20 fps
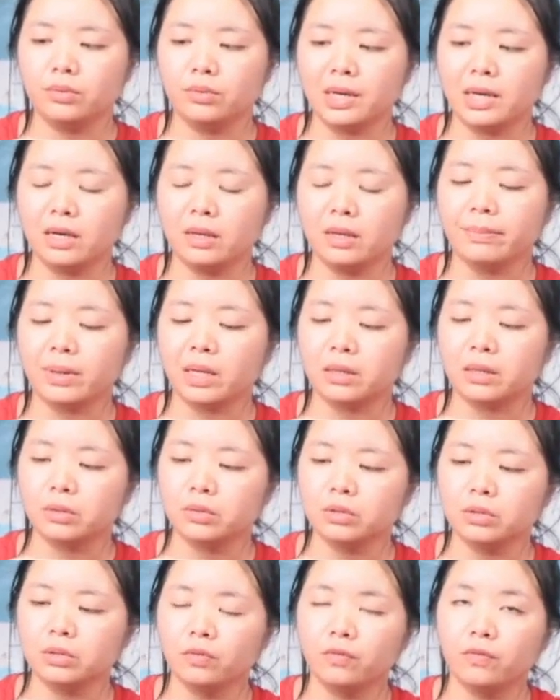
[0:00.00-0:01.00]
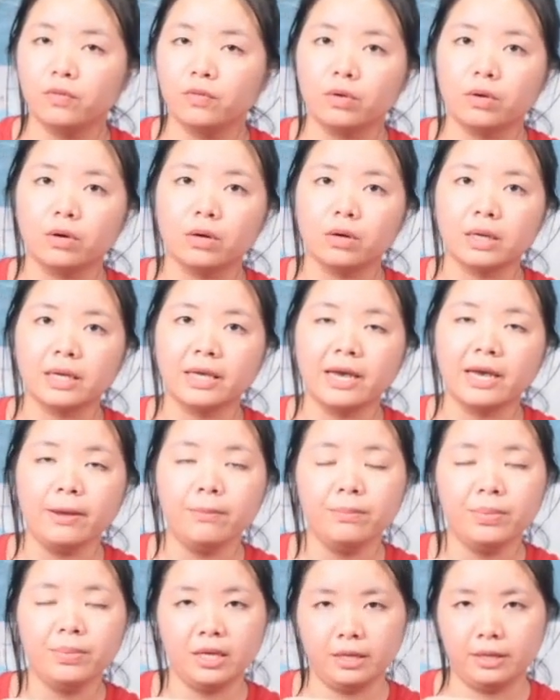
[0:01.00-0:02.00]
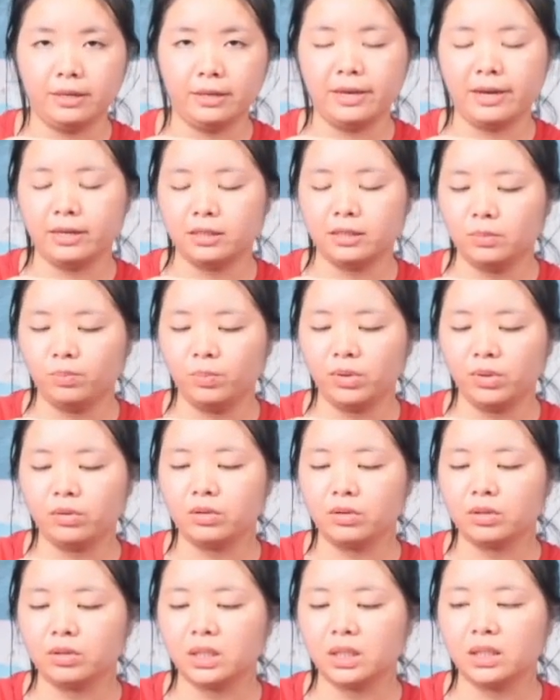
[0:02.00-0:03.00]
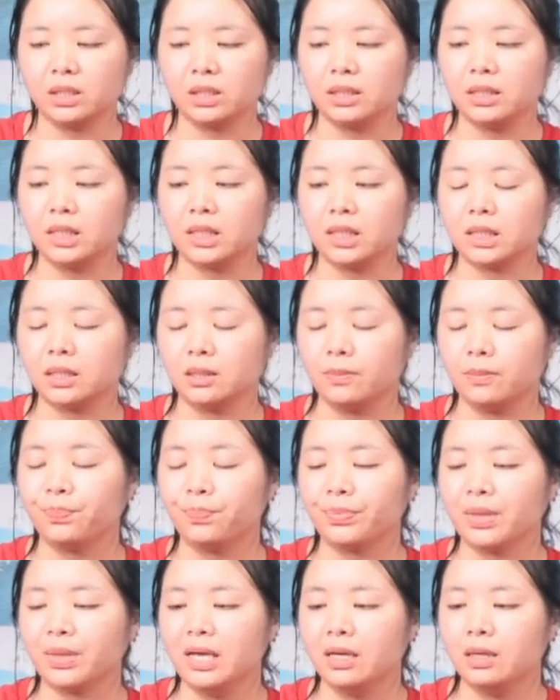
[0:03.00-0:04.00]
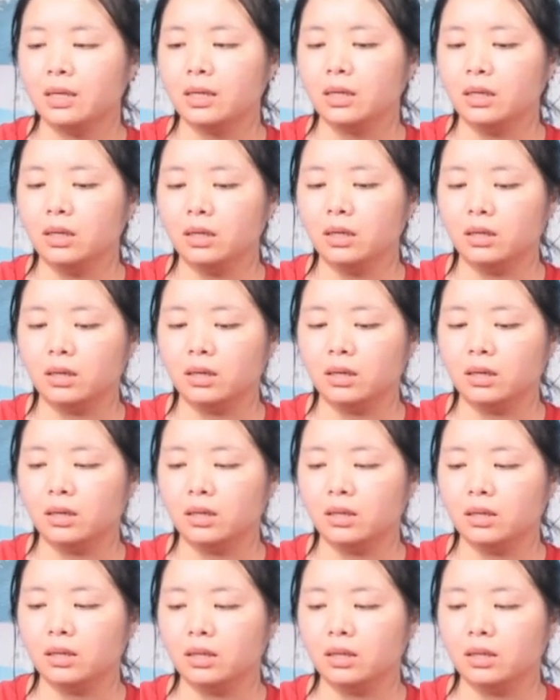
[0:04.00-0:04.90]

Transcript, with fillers: running but also for camping yes because it's uh,